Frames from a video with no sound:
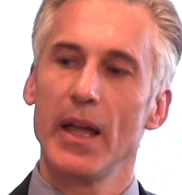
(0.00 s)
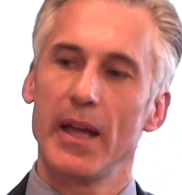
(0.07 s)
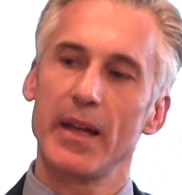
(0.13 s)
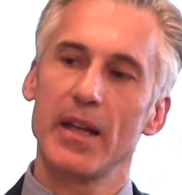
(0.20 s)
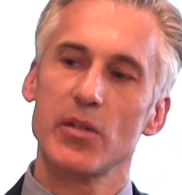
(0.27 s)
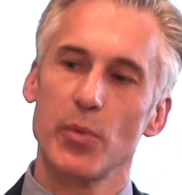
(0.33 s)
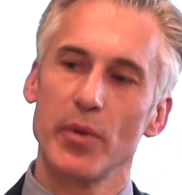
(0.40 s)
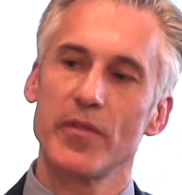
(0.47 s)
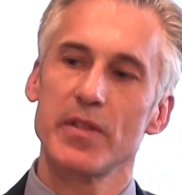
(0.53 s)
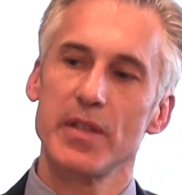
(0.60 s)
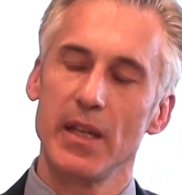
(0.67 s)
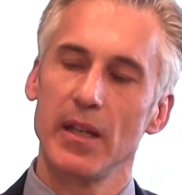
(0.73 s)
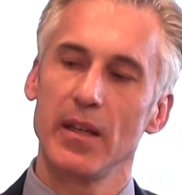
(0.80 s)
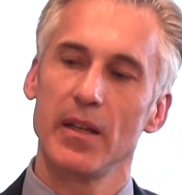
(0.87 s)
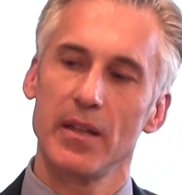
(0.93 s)
And as we've
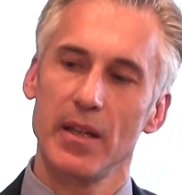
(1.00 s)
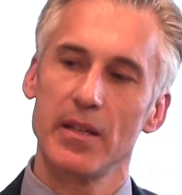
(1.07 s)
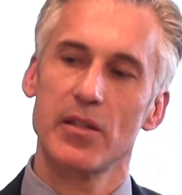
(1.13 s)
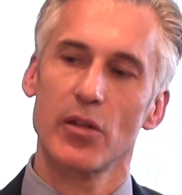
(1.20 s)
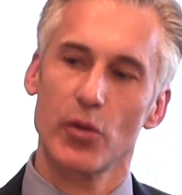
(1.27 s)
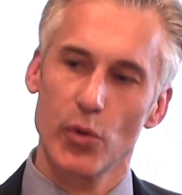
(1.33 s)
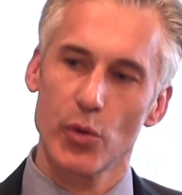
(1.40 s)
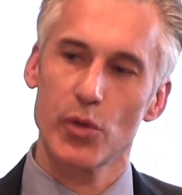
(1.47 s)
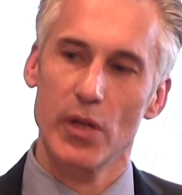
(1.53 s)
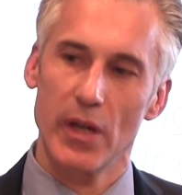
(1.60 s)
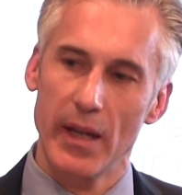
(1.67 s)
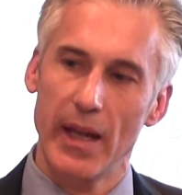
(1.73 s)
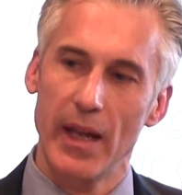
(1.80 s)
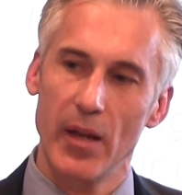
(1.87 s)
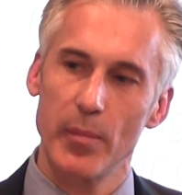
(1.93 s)
seen, it's a
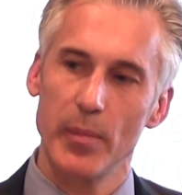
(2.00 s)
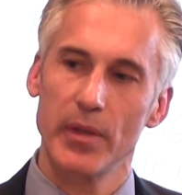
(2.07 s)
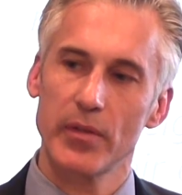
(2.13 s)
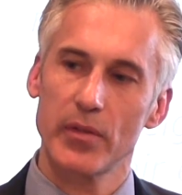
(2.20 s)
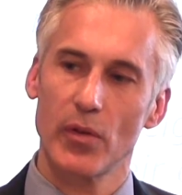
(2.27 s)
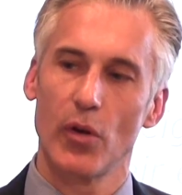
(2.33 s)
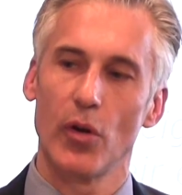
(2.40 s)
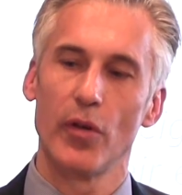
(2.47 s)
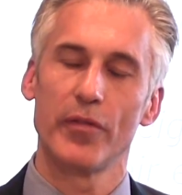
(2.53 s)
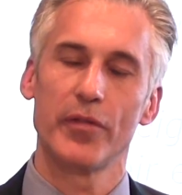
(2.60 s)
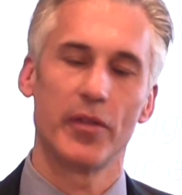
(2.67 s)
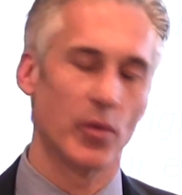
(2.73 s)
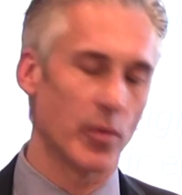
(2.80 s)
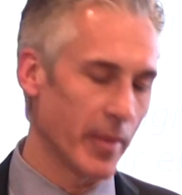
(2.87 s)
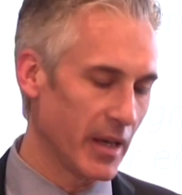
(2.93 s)
crucial element
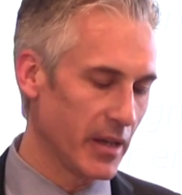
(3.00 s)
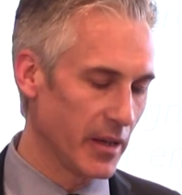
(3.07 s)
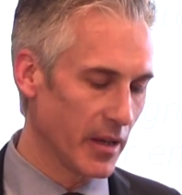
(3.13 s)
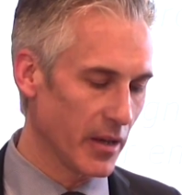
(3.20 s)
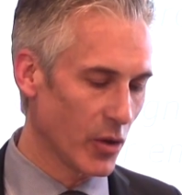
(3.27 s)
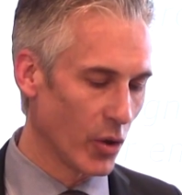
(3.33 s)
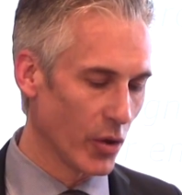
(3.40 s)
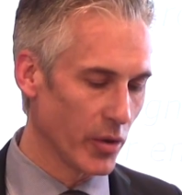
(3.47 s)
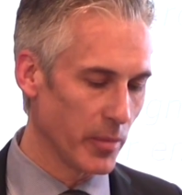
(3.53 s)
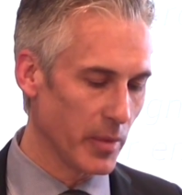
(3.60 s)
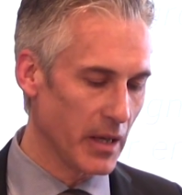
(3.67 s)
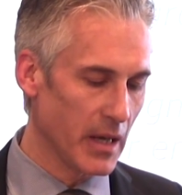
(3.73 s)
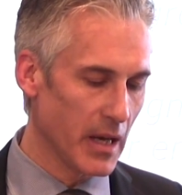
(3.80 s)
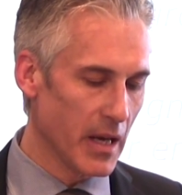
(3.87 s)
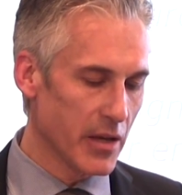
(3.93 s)
of the Romanian
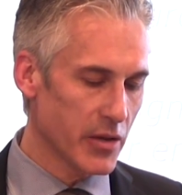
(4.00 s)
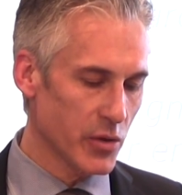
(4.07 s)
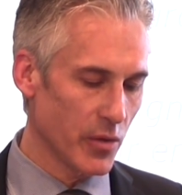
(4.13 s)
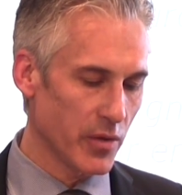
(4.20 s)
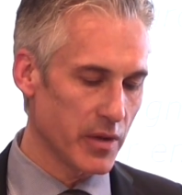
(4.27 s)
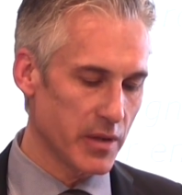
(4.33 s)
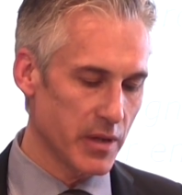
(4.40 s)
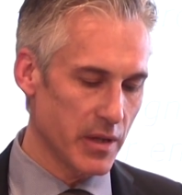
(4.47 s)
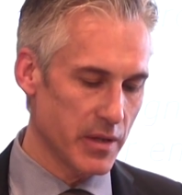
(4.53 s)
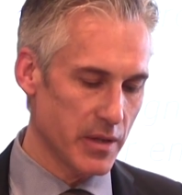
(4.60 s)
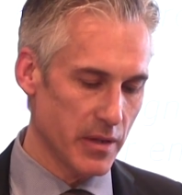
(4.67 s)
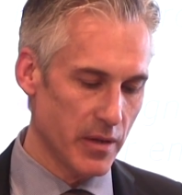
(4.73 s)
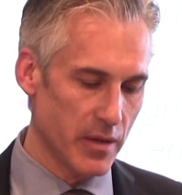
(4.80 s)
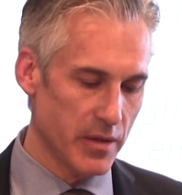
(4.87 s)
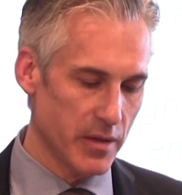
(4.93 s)
economy. So this
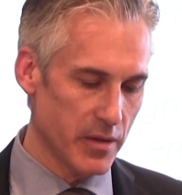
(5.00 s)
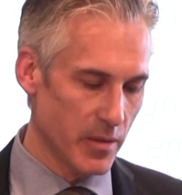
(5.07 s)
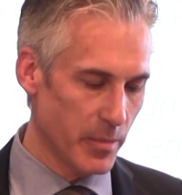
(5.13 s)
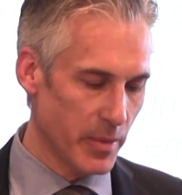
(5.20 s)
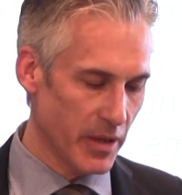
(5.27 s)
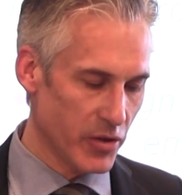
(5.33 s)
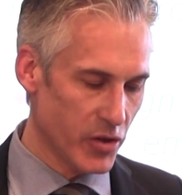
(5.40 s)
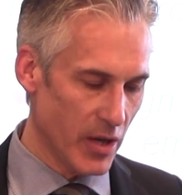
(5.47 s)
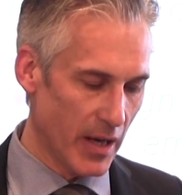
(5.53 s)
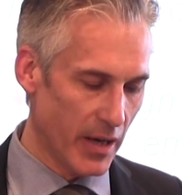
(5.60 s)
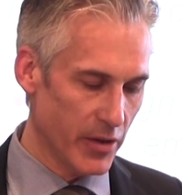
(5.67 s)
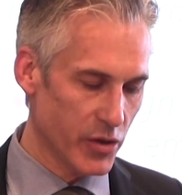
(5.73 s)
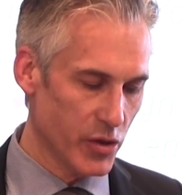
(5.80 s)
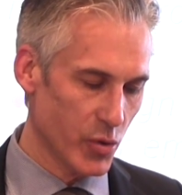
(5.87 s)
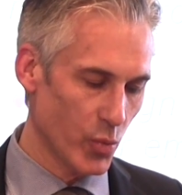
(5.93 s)
is a big
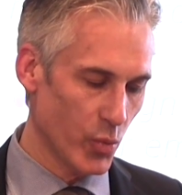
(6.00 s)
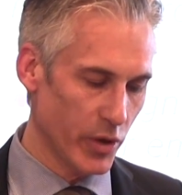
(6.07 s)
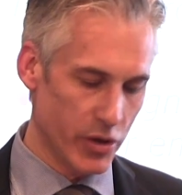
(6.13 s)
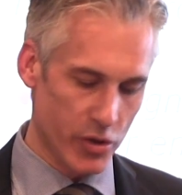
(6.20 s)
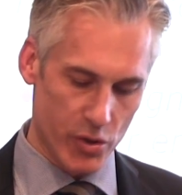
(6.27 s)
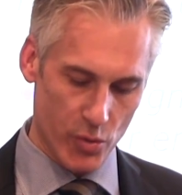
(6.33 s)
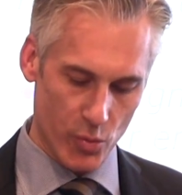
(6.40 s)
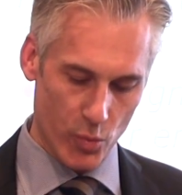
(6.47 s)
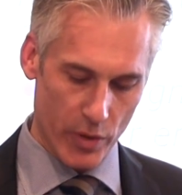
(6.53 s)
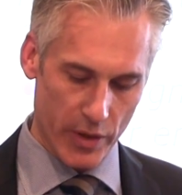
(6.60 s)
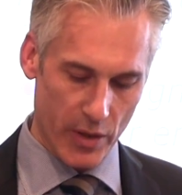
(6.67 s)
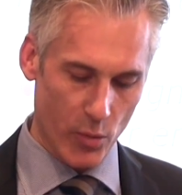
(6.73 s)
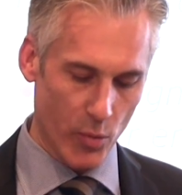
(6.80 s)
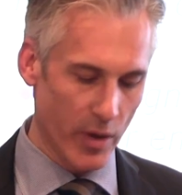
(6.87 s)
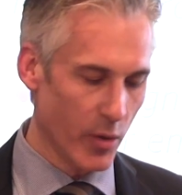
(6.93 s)
challenge,
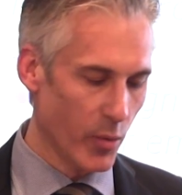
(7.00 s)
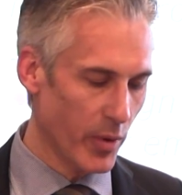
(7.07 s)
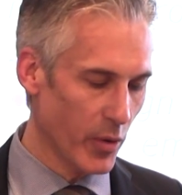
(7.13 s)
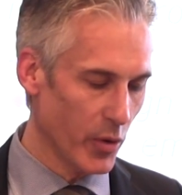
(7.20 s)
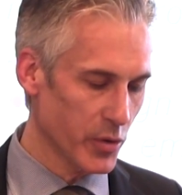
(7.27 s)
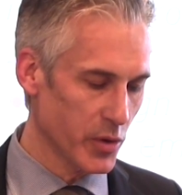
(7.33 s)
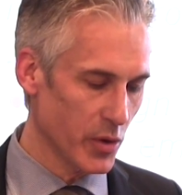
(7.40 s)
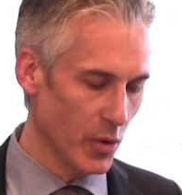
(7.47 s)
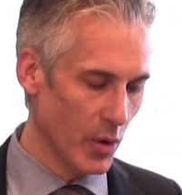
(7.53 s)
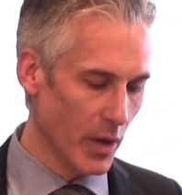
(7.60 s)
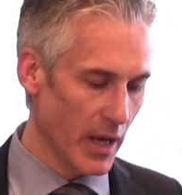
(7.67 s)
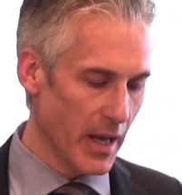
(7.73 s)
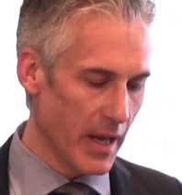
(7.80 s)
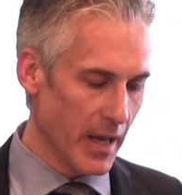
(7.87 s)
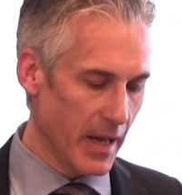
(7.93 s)
where we're also
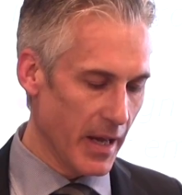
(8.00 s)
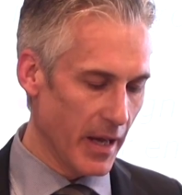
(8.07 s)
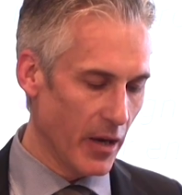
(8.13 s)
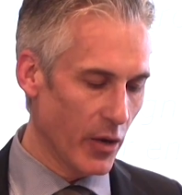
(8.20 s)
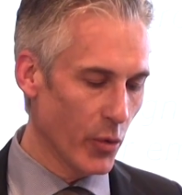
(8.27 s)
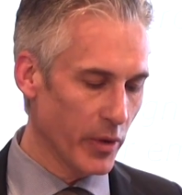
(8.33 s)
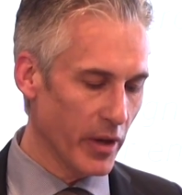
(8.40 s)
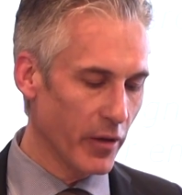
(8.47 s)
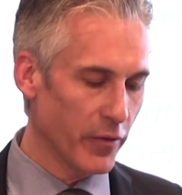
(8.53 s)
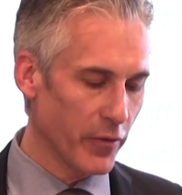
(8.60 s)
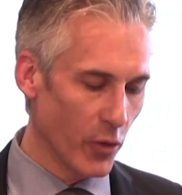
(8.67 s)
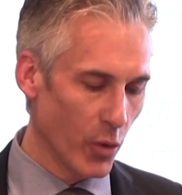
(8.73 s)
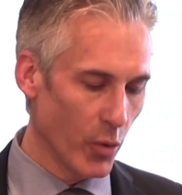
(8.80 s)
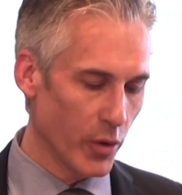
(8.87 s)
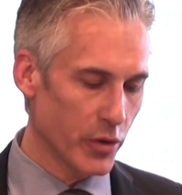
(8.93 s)
looking
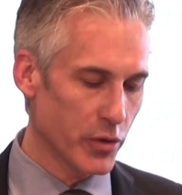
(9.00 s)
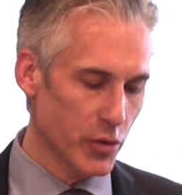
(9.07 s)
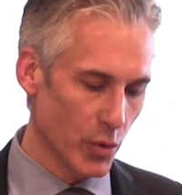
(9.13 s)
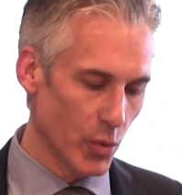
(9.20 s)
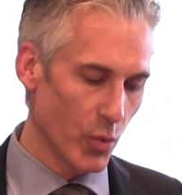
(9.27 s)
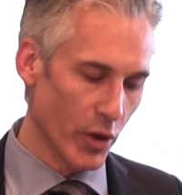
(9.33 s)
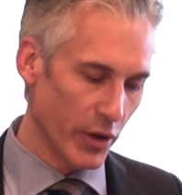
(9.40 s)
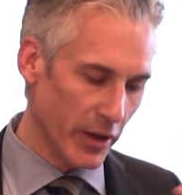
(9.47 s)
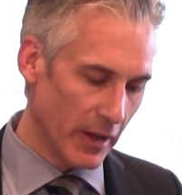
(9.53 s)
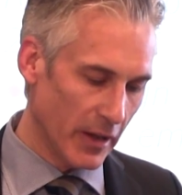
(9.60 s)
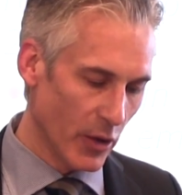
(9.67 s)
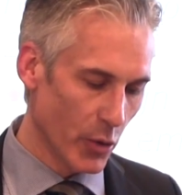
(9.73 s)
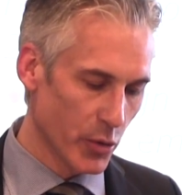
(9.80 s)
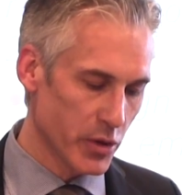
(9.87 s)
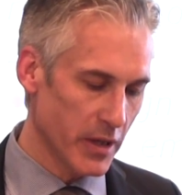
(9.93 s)
forward to working
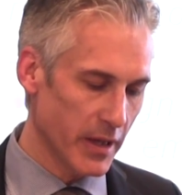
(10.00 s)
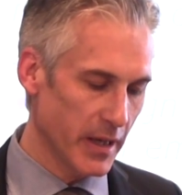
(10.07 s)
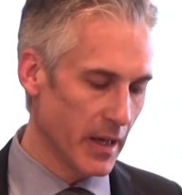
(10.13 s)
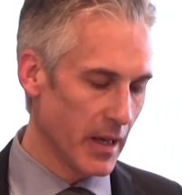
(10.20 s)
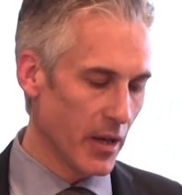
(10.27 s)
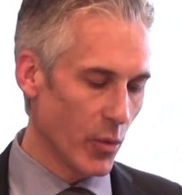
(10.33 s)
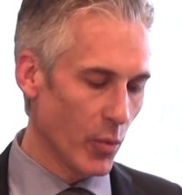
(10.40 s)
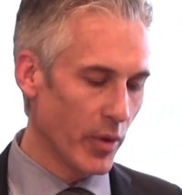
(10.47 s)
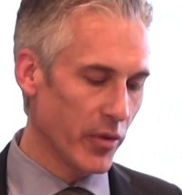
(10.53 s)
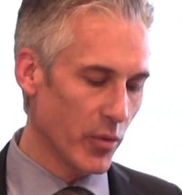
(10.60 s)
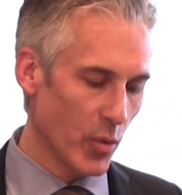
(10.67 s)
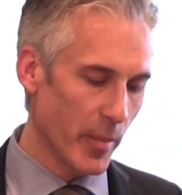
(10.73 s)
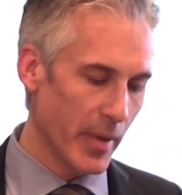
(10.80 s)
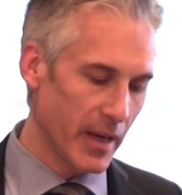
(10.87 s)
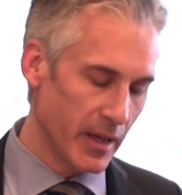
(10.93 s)
closely with
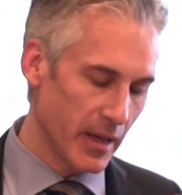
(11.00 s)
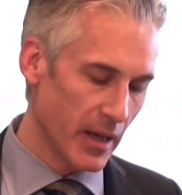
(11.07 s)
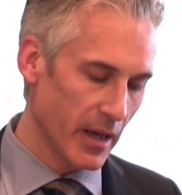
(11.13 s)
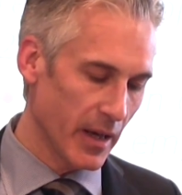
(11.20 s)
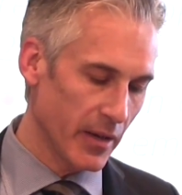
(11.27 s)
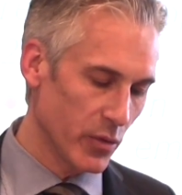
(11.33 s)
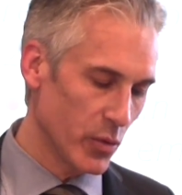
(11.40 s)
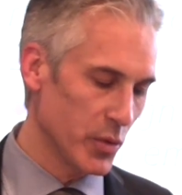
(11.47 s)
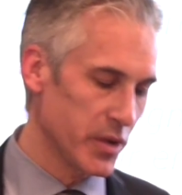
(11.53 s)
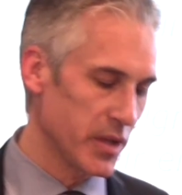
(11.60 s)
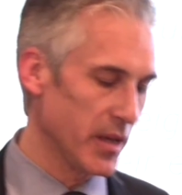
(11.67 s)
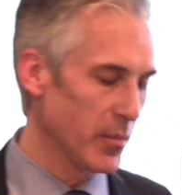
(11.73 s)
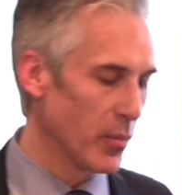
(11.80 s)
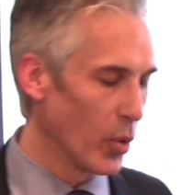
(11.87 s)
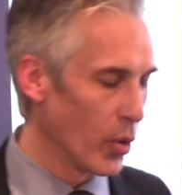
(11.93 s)
Romania and to
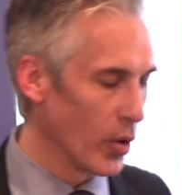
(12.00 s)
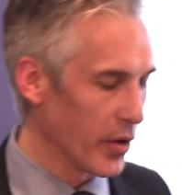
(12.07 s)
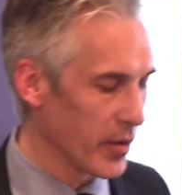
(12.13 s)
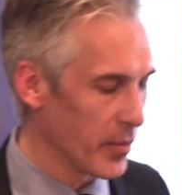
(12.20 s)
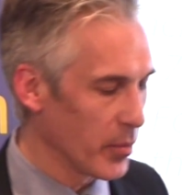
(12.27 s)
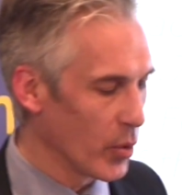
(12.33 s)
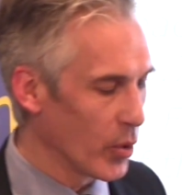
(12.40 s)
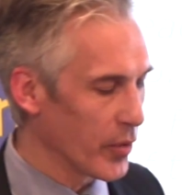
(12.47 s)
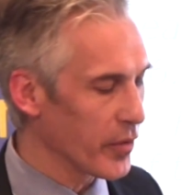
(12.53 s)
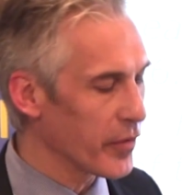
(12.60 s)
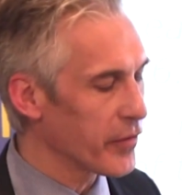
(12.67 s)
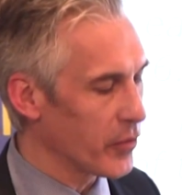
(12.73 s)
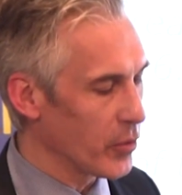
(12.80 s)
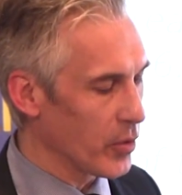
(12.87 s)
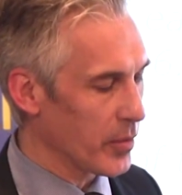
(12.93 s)
see more
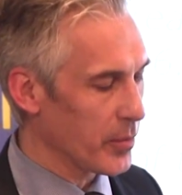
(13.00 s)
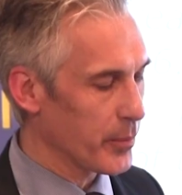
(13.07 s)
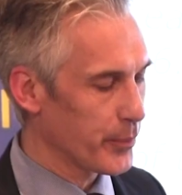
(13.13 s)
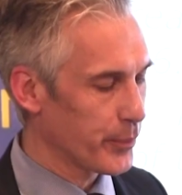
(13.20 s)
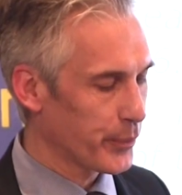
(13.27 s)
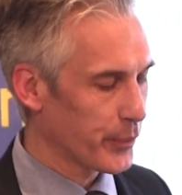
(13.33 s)
reform.